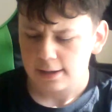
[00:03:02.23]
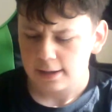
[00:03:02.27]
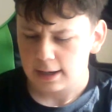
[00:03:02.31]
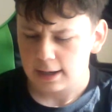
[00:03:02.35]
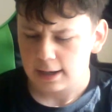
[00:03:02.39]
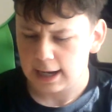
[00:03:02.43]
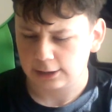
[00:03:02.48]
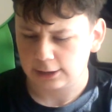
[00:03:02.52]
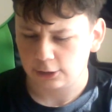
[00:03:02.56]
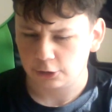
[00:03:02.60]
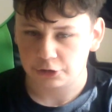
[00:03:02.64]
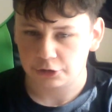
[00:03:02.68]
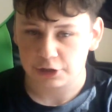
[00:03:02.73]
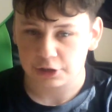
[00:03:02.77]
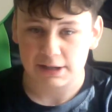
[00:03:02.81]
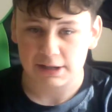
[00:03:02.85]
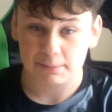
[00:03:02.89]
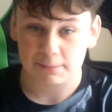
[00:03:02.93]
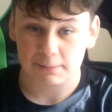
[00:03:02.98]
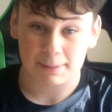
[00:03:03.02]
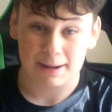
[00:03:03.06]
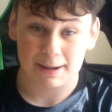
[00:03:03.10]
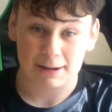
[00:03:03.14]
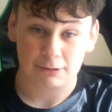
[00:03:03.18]
I did have
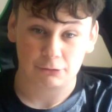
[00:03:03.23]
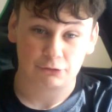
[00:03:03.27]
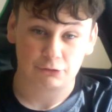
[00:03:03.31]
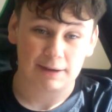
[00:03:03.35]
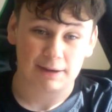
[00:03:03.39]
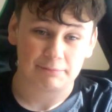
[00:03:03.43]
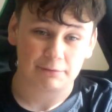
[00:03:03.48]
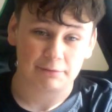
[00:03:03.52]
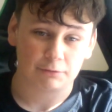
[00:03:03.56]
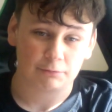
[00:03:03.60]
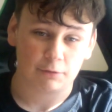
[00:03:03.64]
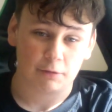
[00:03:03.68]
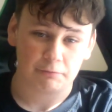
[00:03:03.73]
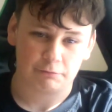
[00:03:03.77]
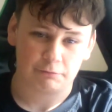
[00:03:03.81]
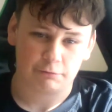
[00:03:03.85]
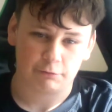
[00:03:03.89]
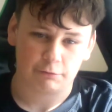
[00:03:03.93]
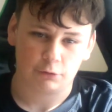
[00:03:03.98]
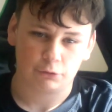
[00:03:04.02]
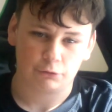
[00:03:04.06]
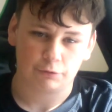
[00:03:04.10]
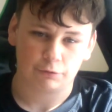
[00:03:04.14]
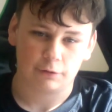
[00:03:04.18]
about 7
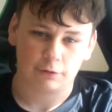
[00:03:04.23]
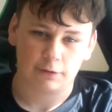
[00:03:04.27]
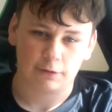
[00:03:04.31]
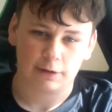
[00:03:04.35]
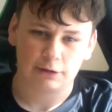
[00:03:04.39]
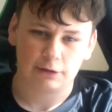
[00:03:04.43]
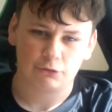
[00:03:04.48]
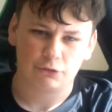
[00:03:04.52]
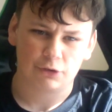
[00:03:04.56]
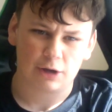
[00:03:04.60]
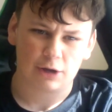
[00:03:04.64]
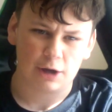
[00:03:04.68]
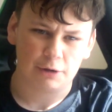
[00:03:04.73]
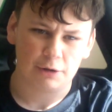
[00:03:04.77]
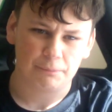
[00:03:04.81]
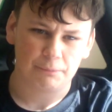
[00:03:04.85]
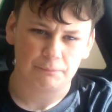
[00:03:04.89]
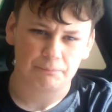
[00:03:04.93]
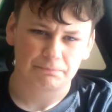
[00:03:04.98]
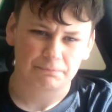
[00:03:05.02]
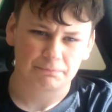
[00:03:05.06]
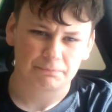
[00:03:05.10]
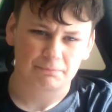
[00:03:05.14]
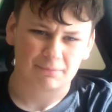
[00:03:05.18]
run-throughs for it, so
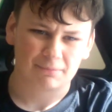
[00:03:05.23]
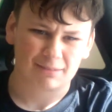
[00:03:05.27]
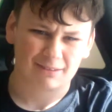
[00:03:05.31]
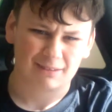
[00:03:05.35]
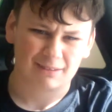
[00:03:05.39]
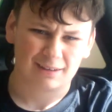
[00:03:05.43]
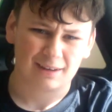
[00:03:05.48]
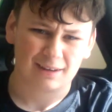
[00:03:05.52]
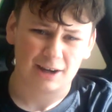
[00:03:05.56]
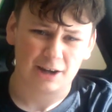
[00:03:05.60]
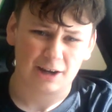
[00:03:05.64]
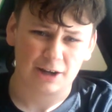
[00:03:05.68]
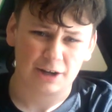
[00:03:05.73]
I